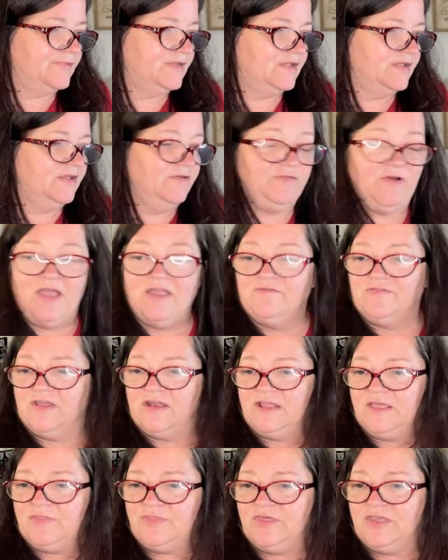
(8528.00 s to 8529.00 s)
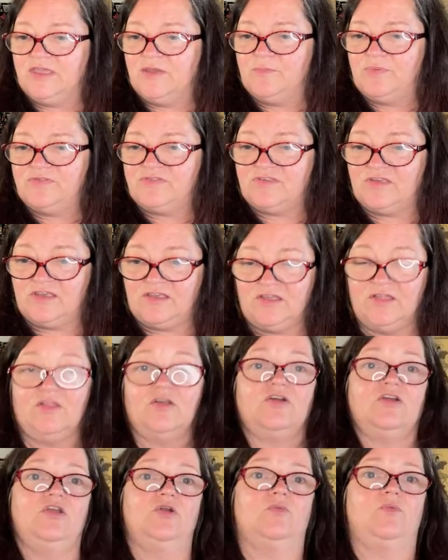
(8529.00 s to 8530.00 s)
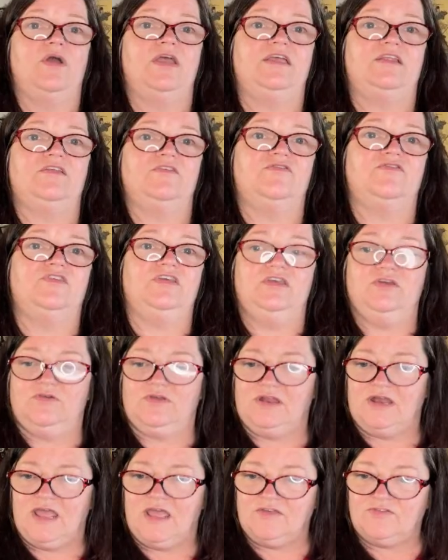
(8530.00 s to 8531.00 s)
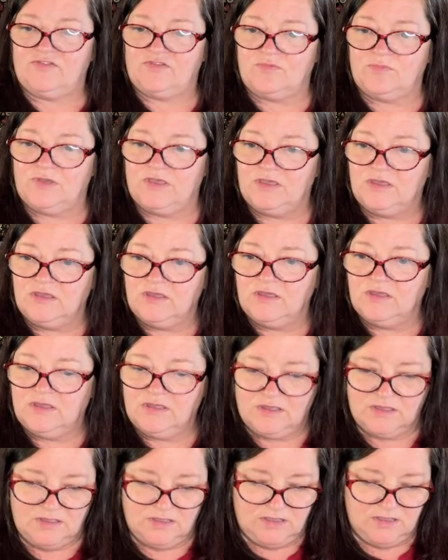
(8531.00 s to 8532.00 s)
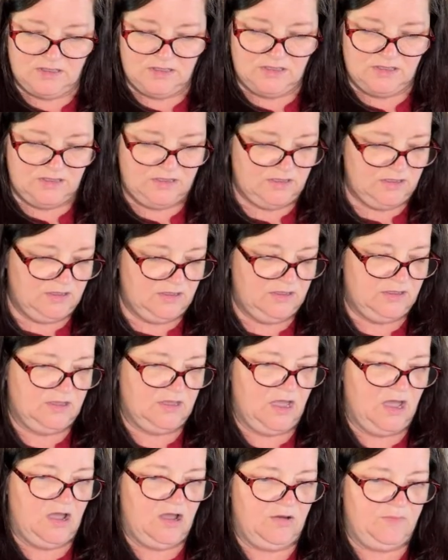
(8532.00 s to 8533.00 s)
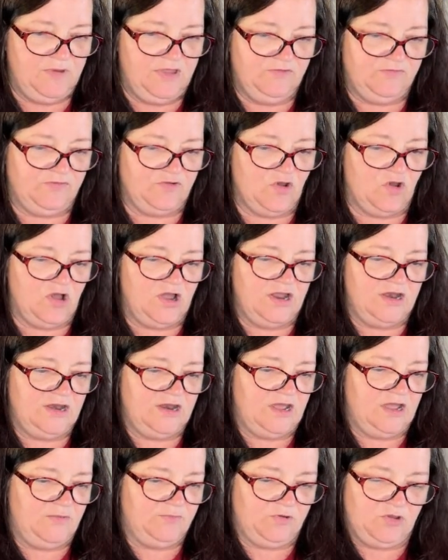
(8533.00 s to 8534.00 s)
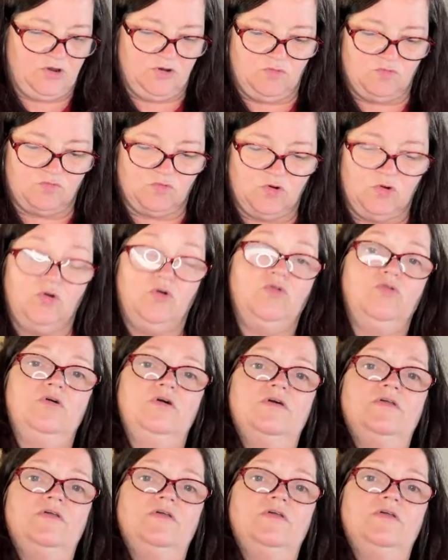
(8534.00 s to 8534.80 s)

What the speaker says: If I have anything in particular you're waiting to see, you can ask me. If not, I'm going to roll.